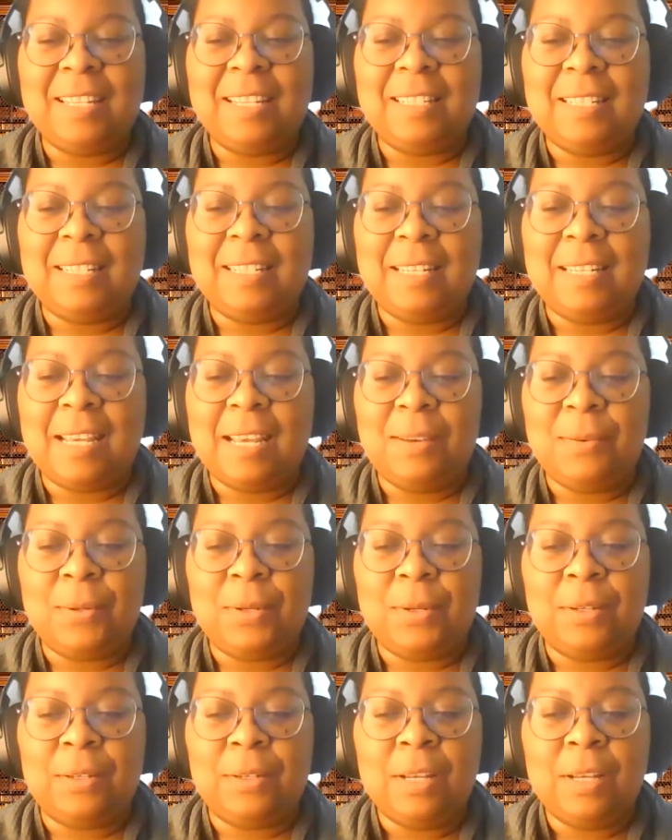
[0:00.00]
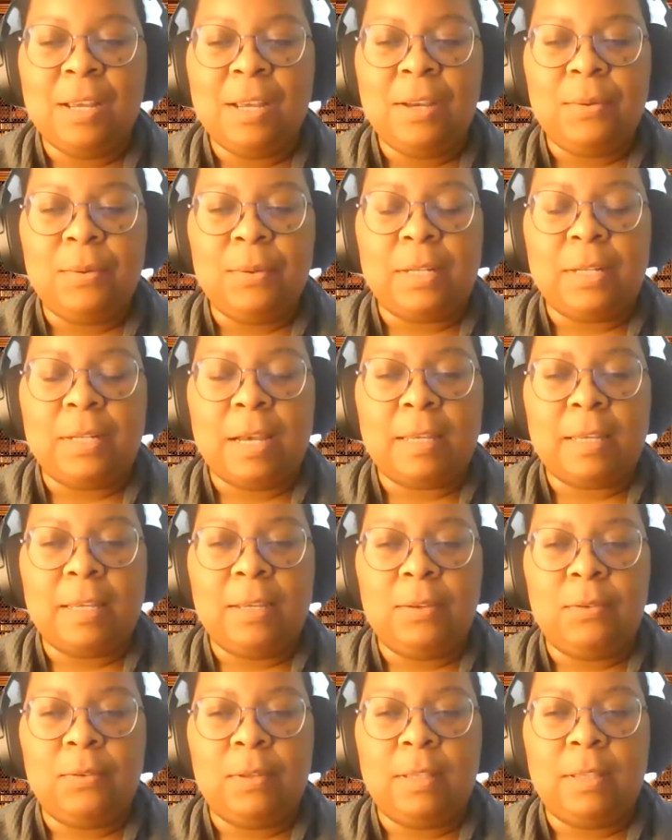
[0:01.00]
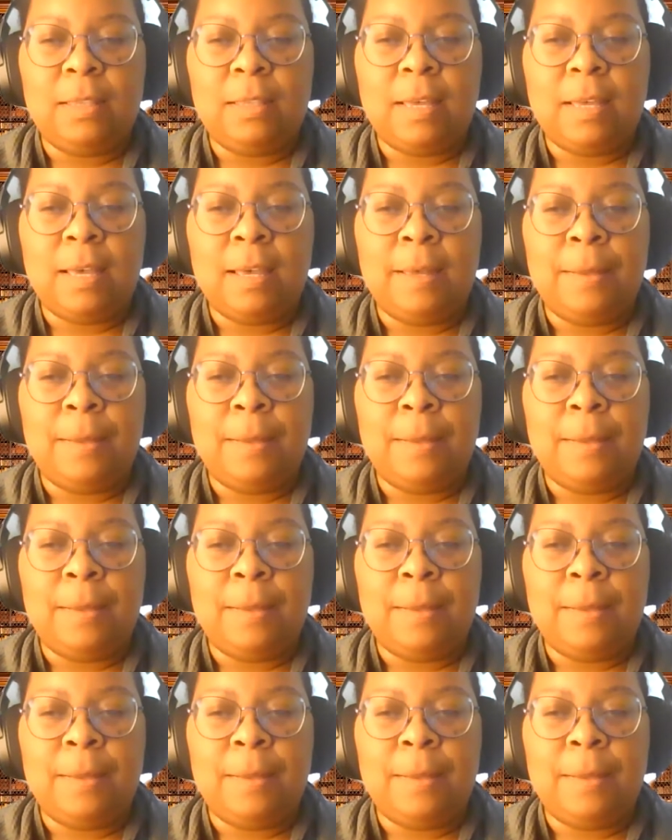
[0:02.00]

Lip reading: And today we're talking with